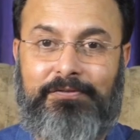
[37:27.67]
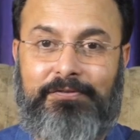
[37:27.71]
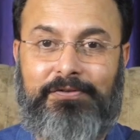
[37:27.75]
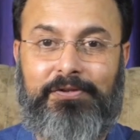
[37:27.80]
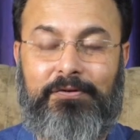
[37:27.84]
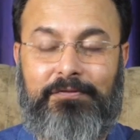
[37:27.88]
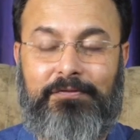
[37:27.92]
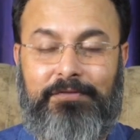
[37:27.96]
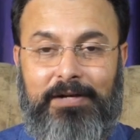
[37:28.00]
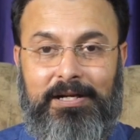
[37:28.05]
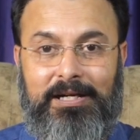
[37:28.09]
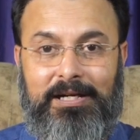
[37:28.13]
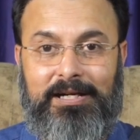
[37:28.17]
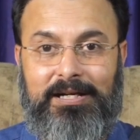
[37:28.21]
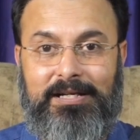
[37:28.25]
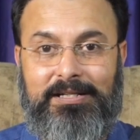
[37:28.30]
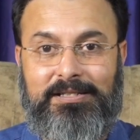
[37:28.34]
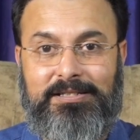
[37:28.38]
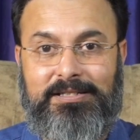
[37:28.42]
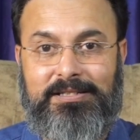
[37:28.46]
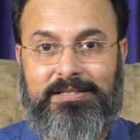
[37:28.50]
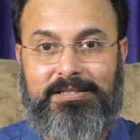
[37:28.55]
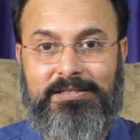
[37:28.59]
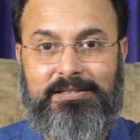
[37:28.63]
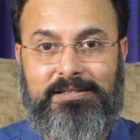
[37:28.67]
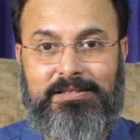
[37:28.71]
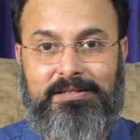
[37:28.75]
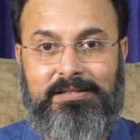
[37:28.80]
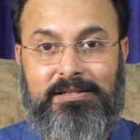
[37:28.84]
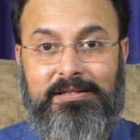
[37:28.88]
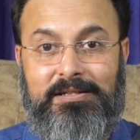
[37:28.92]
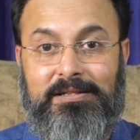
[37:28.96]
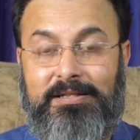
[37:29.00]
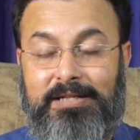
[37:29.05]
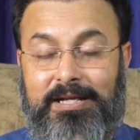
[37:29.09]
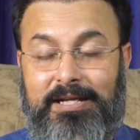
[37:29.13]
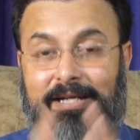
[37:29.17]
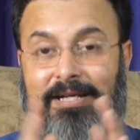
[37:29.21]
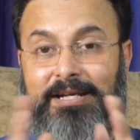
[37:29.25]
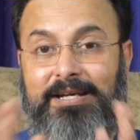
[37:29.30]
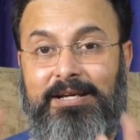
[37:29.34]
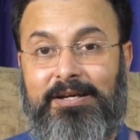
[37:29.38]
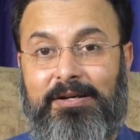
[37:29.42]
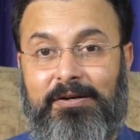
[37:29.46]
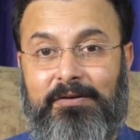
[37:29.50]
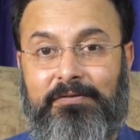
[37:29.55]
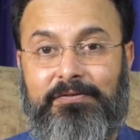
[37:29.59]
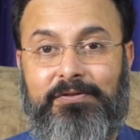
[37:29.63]
of your finances, take
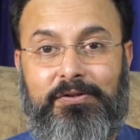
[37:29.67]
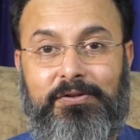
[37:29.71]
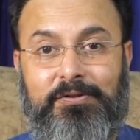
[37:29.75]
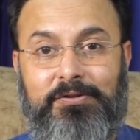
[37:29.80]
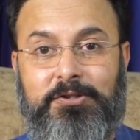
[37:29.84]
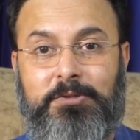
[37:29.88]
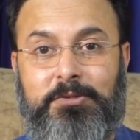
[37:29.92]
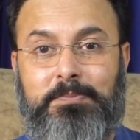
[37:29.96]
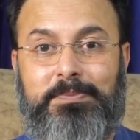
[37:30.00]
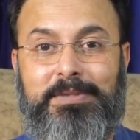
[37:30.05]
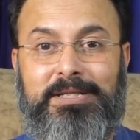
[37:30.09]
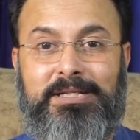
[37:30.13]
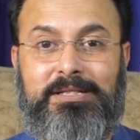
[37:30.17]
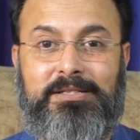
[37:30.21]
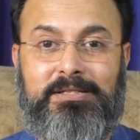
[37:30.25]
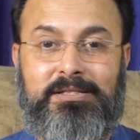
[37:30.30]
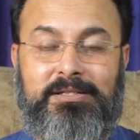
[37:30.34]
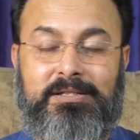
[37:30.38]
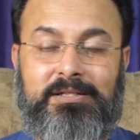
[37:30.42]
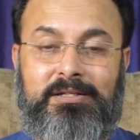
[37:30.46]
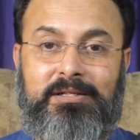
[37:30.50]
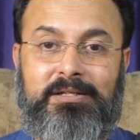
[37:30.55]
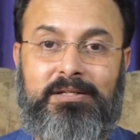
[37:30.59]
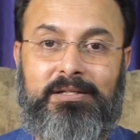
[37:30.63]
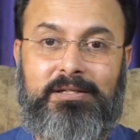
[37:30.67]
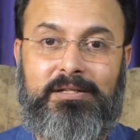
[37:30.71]
care of your speech,